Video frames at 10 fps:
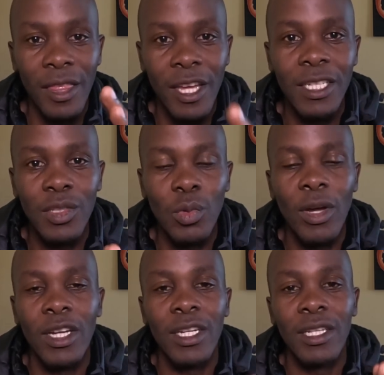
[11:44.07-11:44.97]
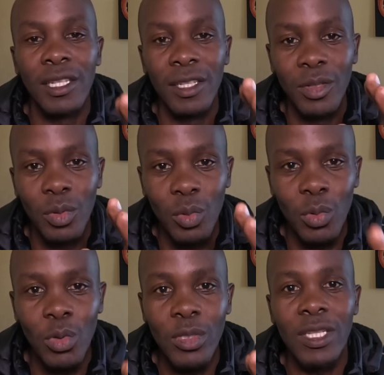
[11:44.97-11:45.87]
That is what
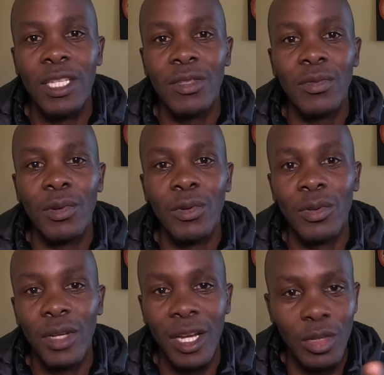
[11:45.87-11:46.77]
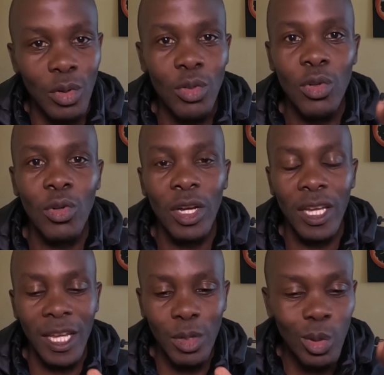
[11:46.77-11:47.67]
Ruto stands for. I don't know.
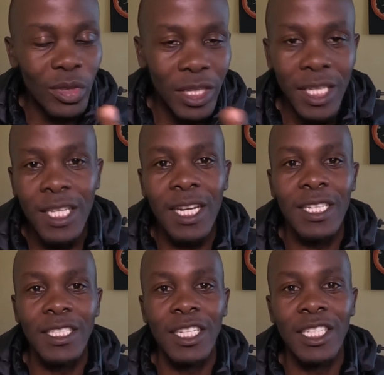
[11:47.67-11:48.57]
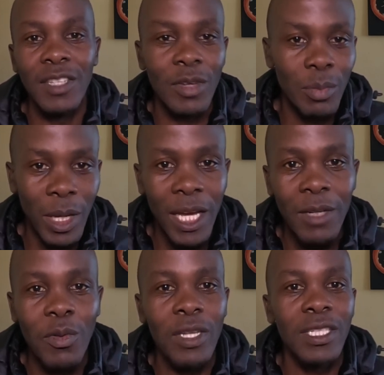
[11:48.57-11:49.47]
I don't think he can change. Even my
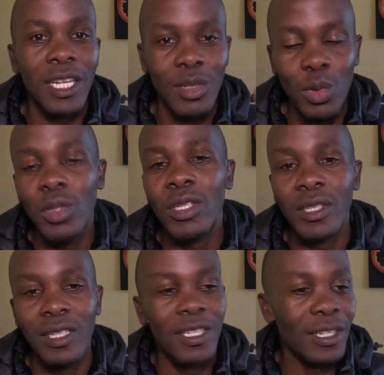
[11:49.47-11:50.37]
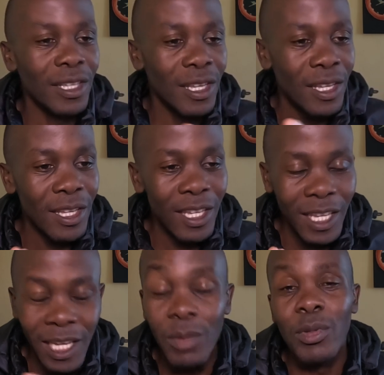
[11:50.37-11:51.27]
advice cannot
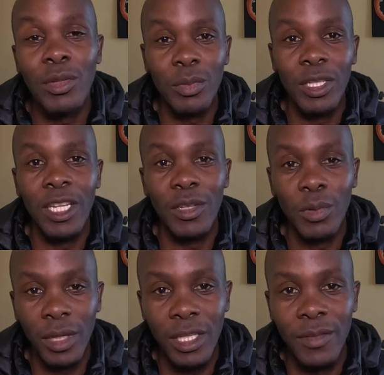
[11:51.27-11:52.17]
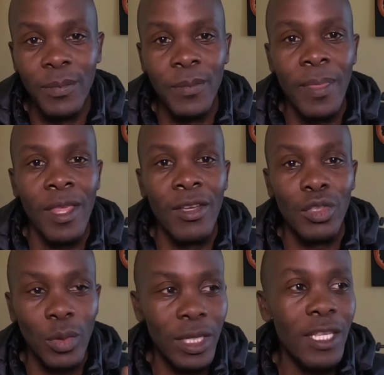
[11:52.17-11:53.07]
help him in any way.
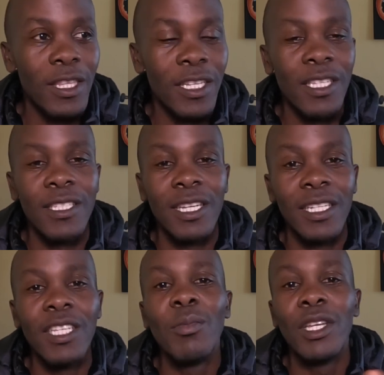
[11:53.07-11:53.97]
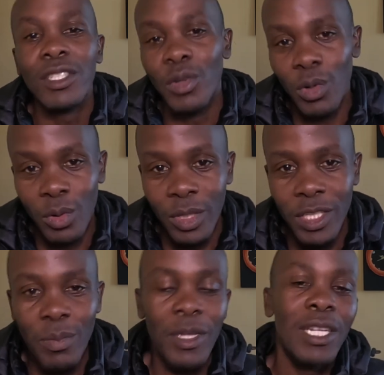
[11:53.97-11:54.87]
So what I think is that he must go.
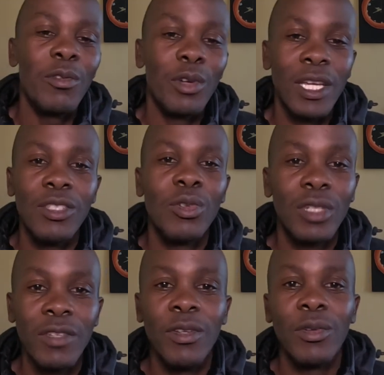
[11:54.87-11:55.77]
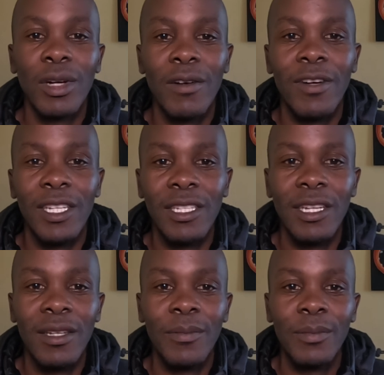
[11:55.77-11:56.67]
It's better for us not even to have a leader.